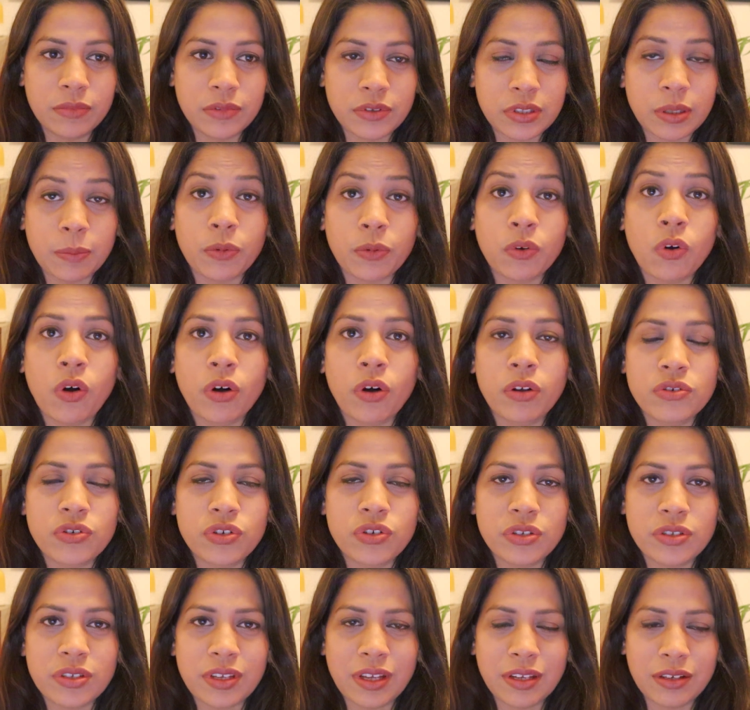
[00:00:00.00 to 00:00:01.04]

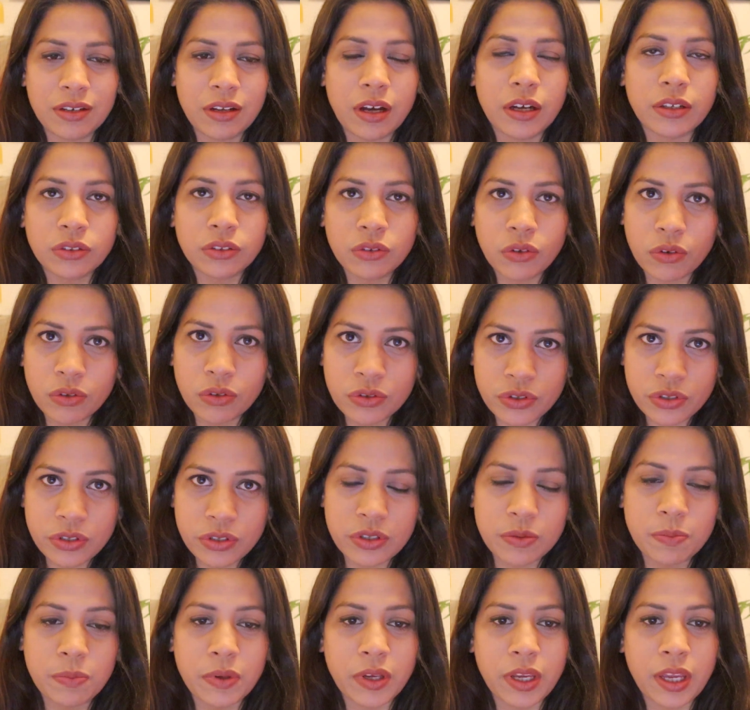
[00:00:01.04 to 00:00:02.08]
subconscious and
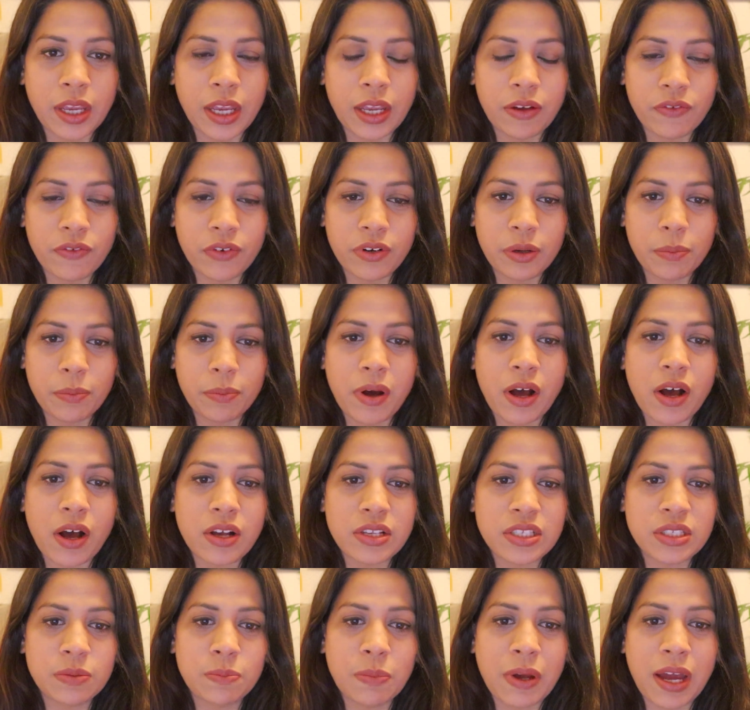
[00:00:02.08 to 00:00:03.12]
unconscious behavior and
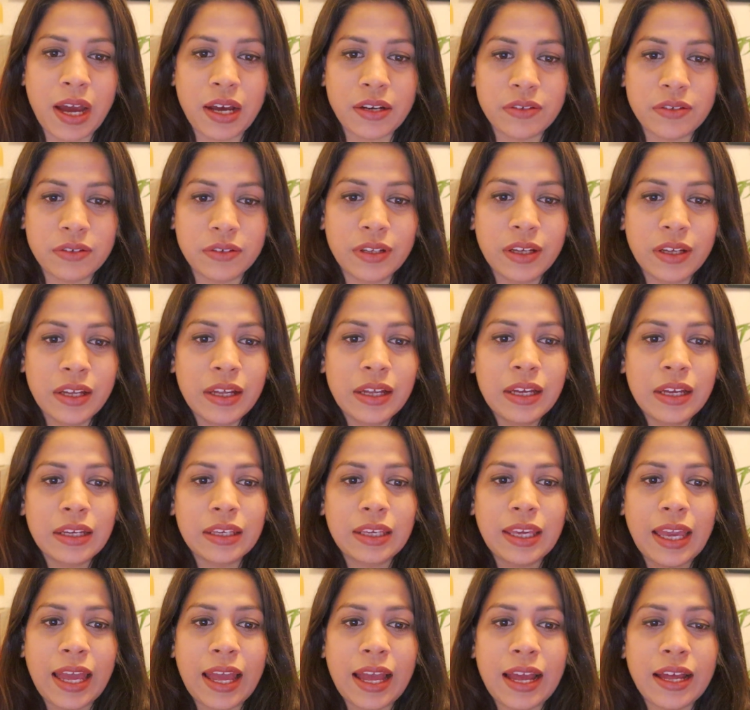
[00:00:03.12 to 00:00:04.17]
past pattern
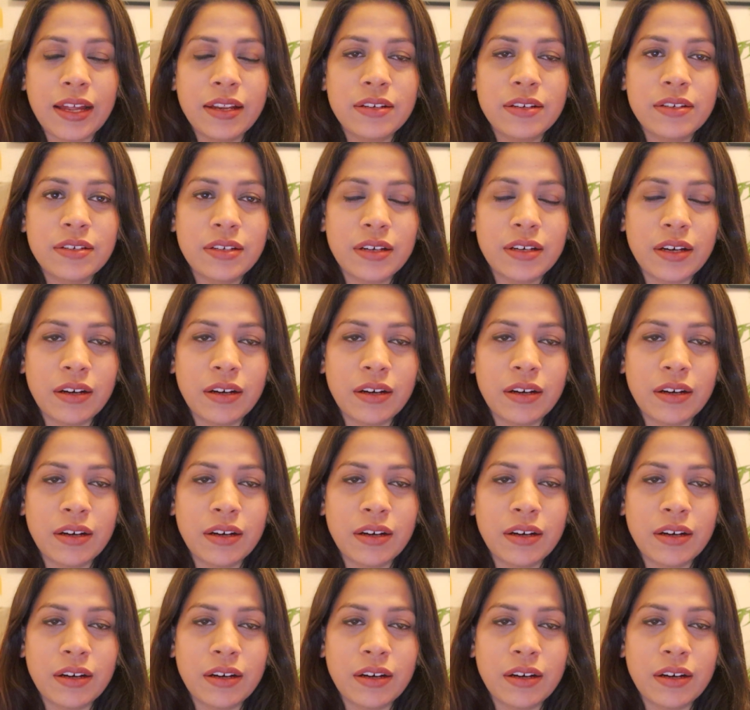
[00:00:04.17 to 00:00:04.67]
can